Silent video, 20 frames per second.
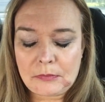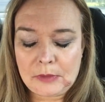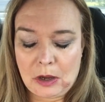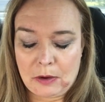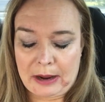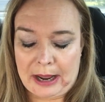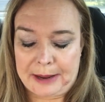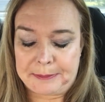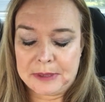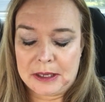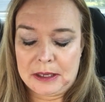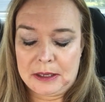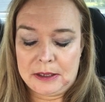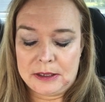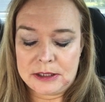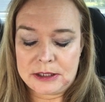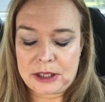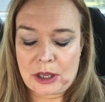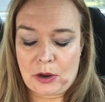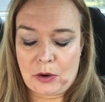Okay,
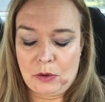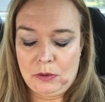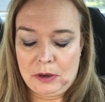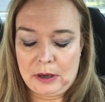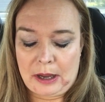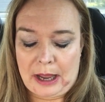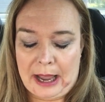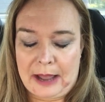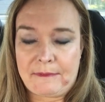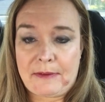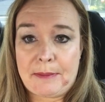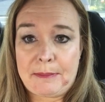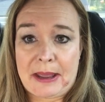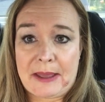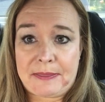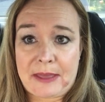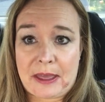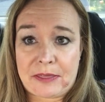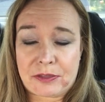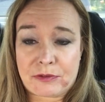so have I
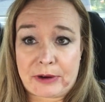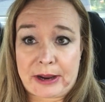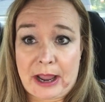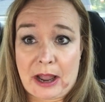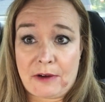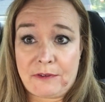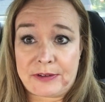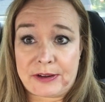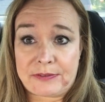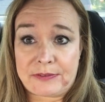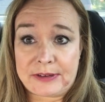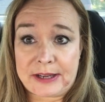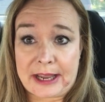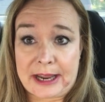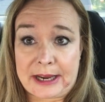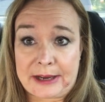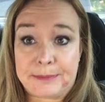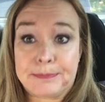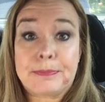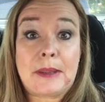met that 3 off of
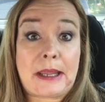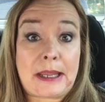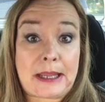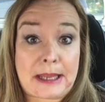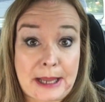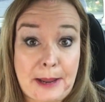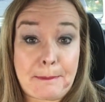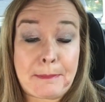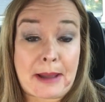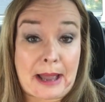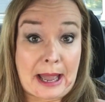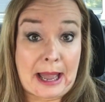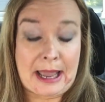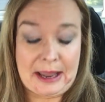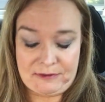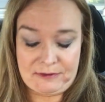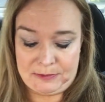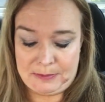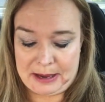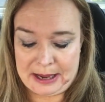15? Yep, I
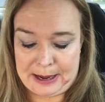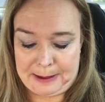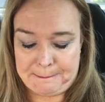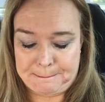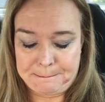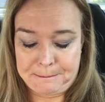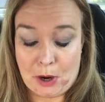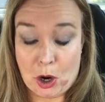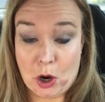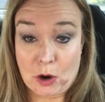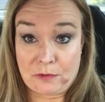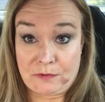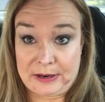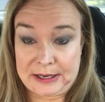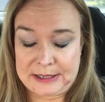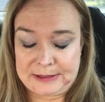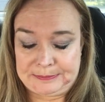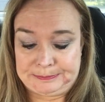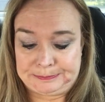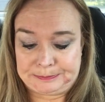have met it.
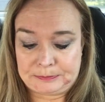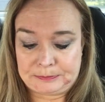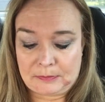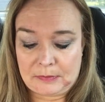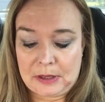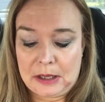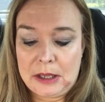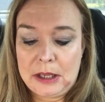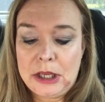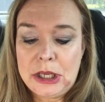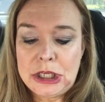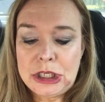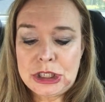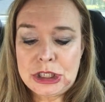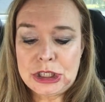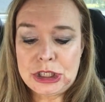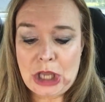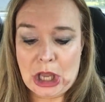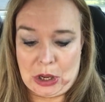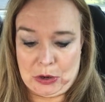Perfect.
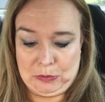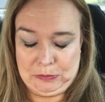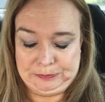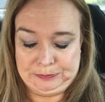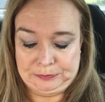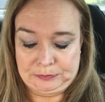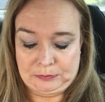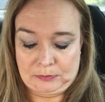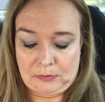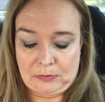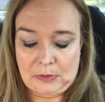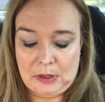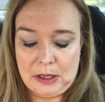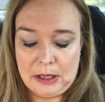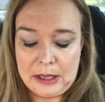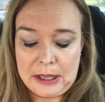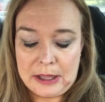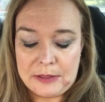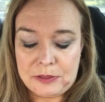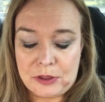So,
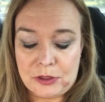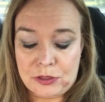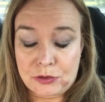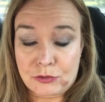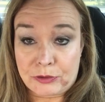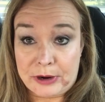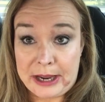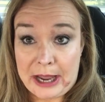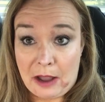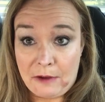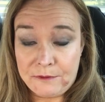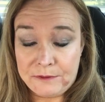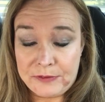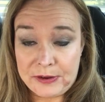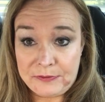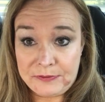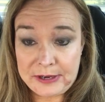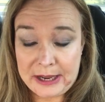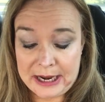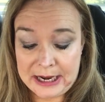the 3 off of
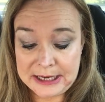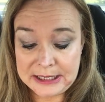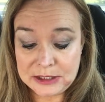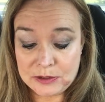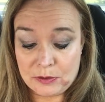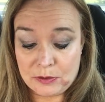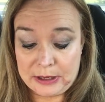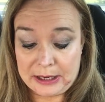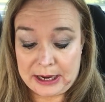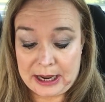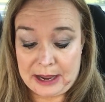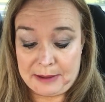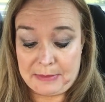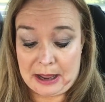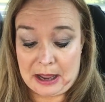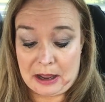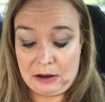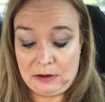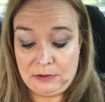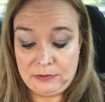15 is going to come
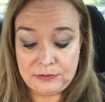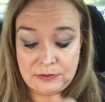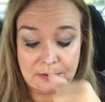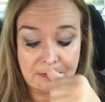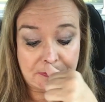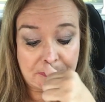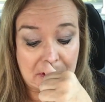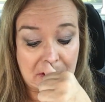off,